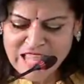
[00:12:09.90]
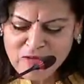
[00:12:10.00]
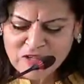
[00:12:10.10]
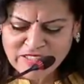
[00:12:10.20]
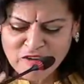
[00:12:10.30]

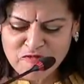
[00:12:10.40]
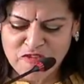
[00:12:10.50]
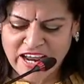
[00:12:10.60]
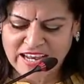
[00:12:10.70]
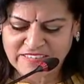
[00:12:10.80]
There was a
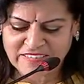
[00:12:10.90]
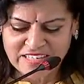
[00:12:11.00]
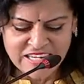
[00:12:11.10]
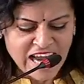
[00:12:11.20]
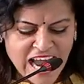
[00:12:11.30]
phrase
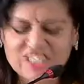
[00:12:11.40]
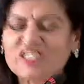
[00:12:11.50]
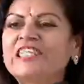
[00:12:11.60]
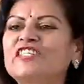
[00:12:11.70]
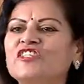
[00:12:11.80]

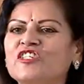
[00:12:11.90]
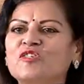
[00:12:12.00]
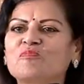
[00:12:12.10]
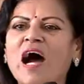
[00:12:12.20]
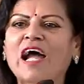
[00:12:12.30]
actually
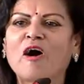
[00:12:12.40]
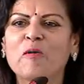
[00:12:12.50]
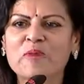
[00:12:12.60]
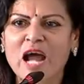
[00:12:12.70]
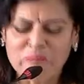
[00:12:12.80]
introduced by
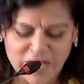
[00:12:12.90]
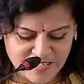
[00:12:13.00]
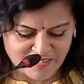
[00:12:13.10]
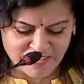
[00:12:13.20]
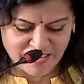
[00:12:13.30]
our Prime
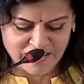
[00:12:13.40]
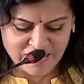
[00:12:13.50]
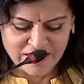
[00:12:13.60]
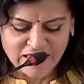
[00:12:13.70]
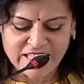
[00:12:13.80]
Minister,
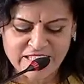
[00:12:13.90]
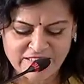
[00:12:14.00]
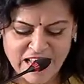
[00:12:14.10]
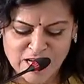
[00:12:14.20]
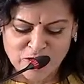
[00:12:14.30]
Lee
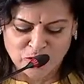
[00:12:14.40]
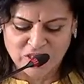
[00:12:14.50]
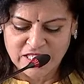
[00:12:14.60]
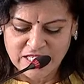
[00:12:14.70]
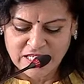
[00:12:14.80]
Hsien
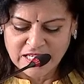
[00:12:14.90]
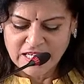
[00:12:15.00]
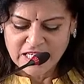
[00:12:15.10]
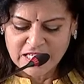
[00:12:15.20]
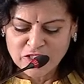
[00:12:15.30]
Loong,
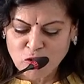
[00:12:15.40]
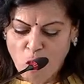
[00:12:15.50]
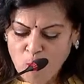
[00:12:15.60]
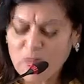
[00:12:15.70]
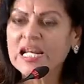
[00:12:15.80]
to
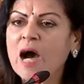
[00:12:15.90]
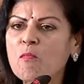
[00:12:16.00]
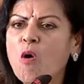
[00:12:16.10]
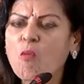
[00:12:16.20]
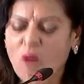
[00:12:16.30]
open up
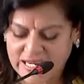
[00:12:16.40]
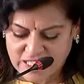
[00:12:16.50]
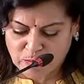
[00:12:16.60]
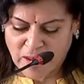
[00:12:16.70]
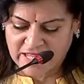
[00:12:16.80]
more white
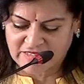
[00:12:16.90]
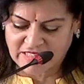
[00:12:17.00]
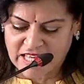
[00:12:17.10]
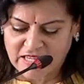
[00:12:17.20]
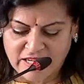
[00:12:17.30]

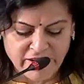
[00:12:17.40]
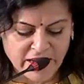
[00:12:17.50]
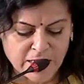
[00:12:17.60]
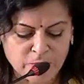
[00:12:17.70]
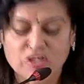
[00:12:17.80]
space in the
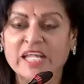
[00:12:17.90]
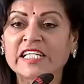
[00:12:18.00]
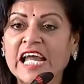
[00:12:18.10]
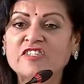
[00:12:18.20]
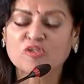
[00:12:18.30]
curriculum to
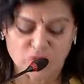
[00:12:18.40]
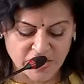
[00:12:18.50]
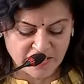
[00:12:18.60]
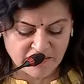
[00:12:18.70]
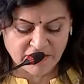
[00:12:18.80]
engage
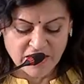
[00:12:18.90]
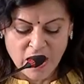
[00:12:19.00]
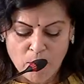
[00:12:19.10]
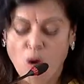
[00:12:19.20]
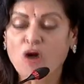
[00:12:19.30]
students
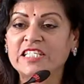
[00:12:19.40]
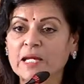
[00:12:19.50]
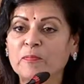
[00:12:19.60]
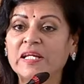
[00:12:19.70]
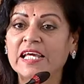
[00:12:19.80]
more
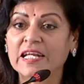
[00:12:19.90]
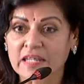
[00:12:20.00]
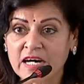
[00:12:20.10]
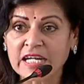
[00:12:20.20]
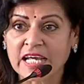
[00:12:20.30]
deeply in
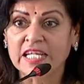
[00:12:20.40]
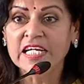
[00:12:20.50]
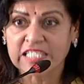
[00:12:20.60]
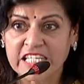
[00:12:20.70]
learning.